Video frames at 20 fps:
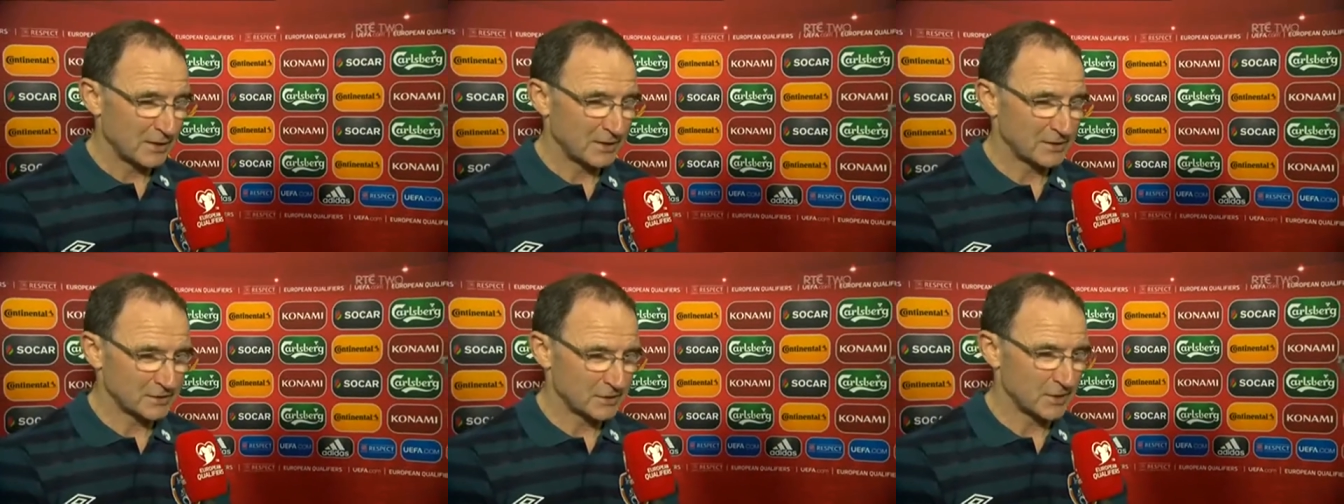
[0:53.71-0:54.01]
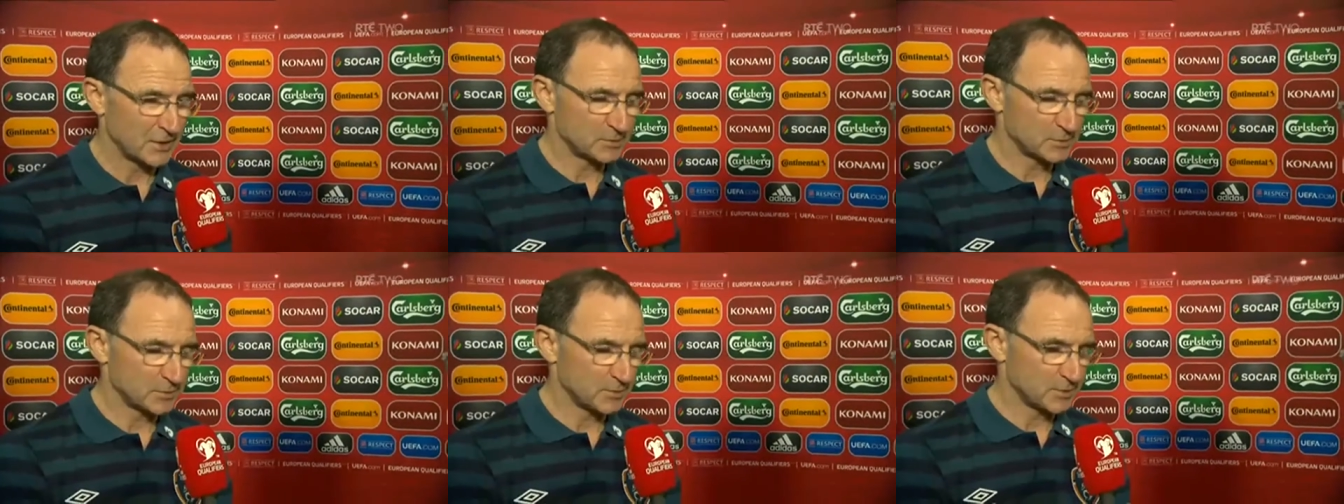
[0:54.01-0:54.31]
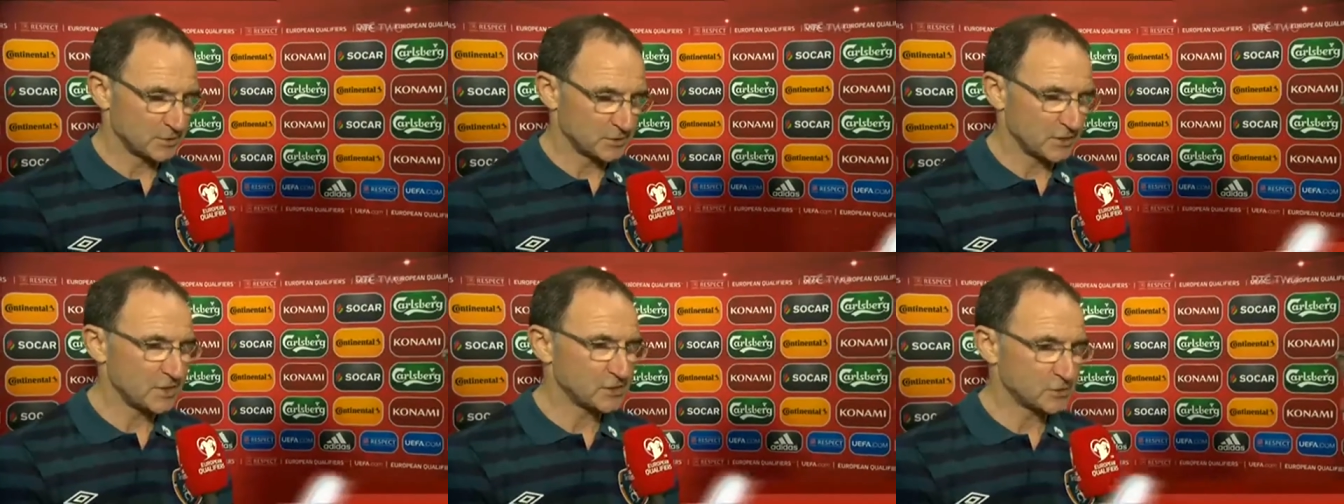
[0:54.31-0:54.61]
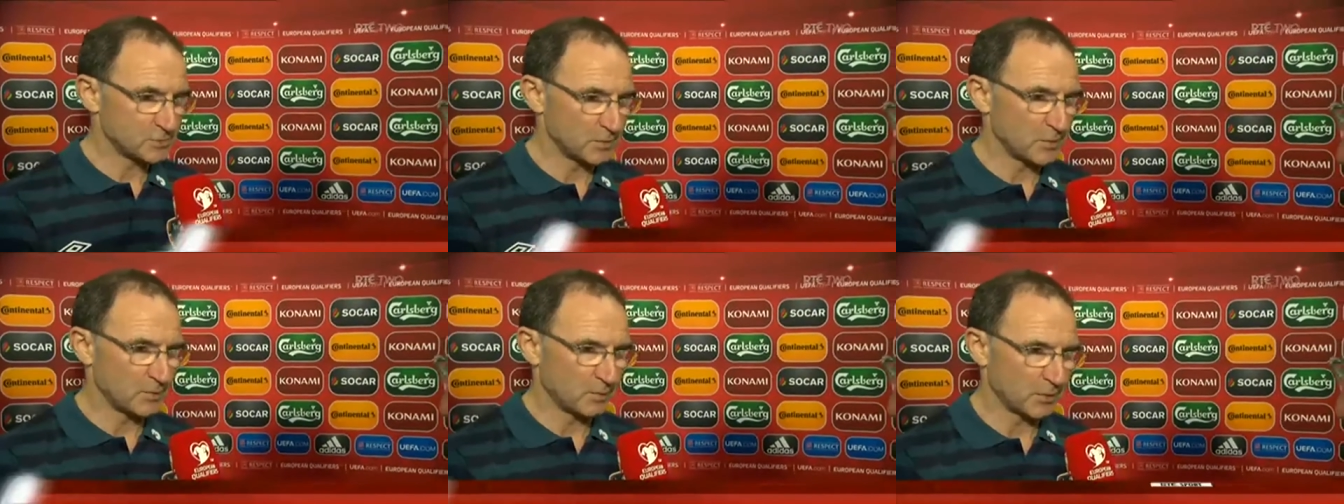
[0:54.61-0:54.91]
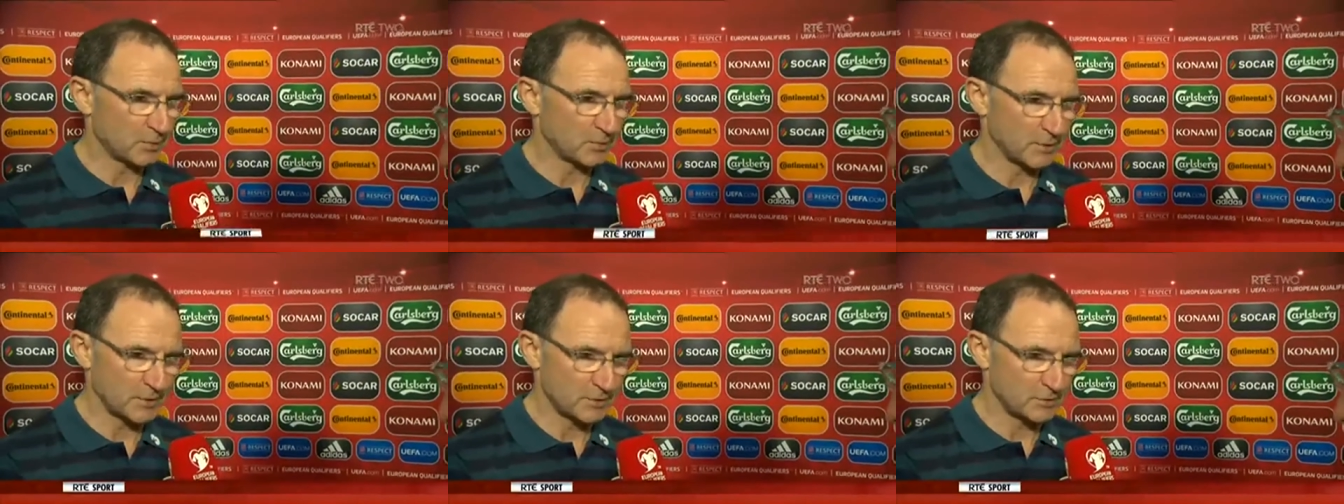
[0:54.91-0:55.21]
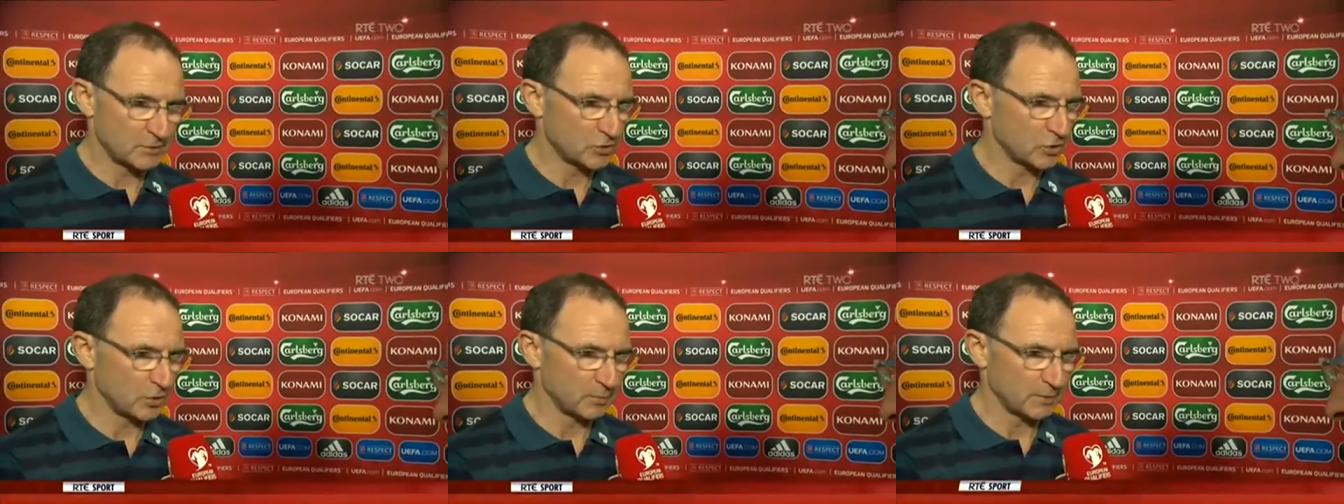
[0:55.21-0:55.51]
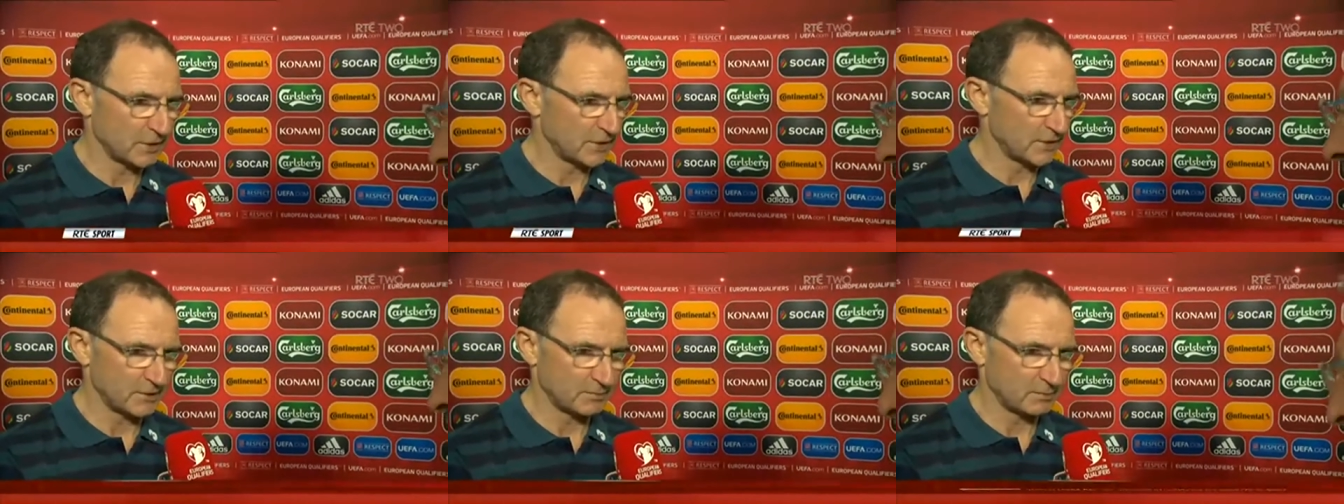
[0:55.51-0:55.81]
in terms of possession, we probably
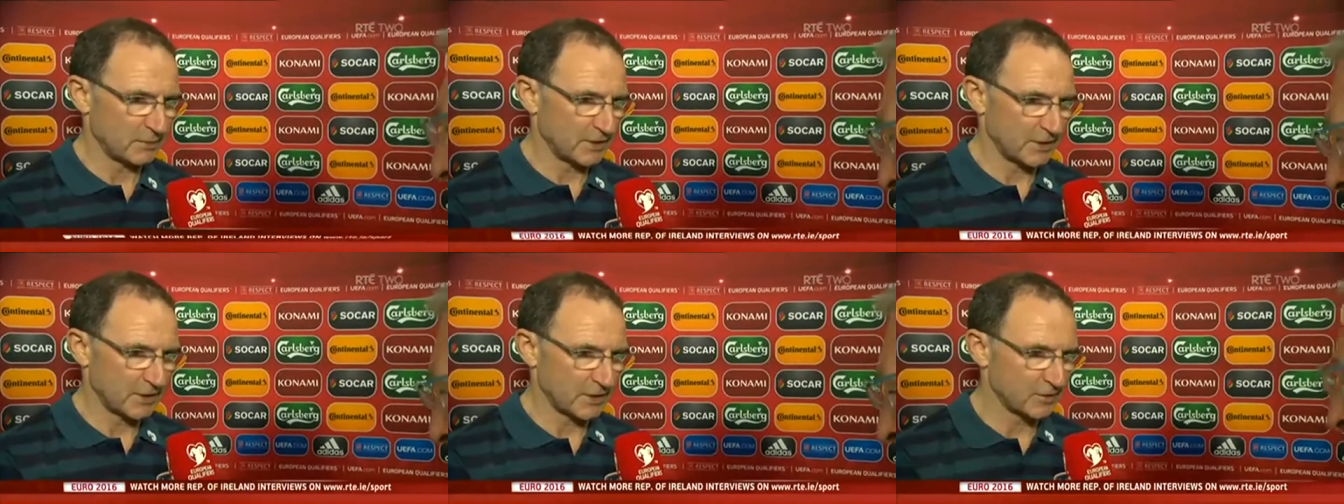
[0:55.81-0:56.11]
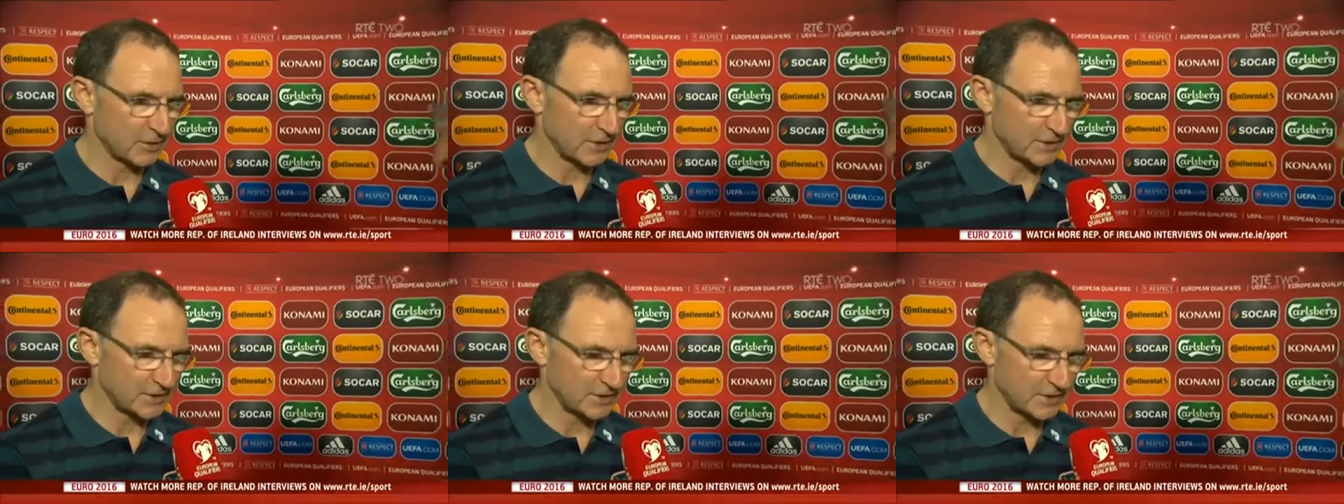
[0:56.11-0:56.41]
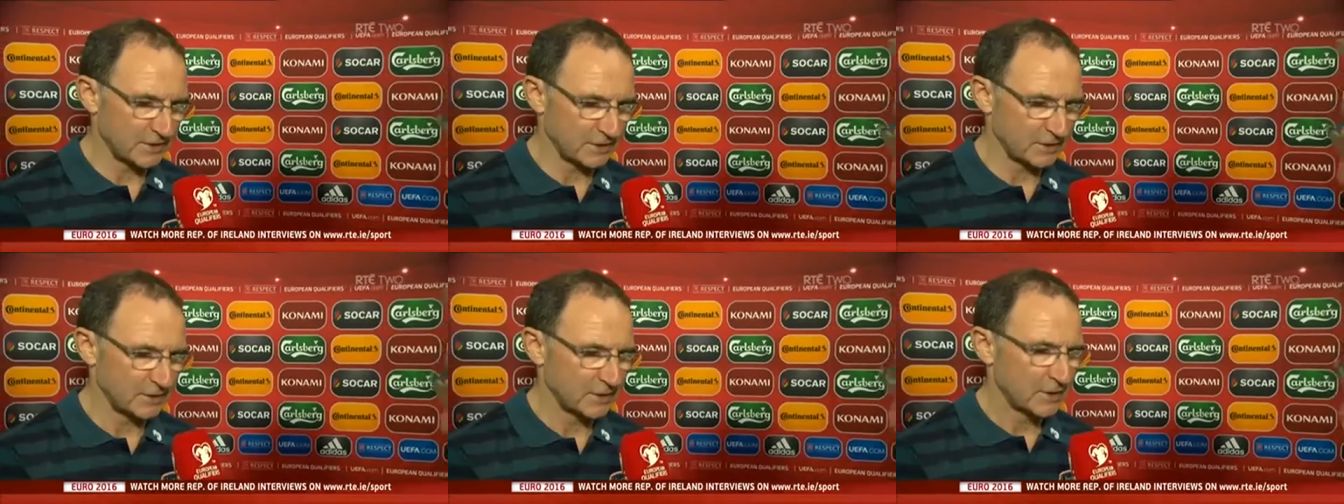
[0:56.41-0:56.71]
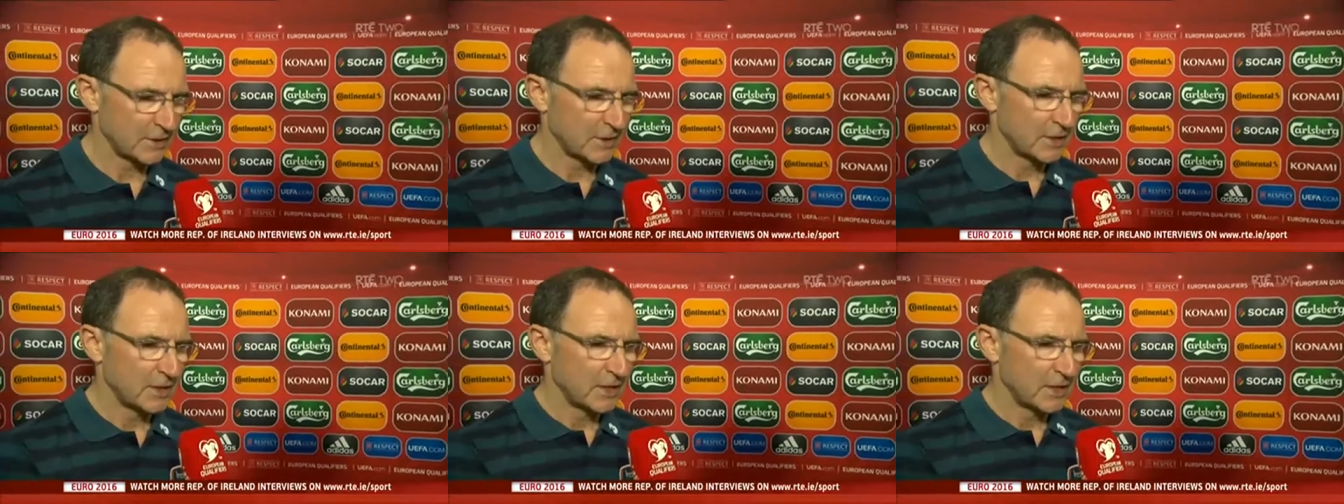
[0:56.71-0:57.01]
dominated by a great deal.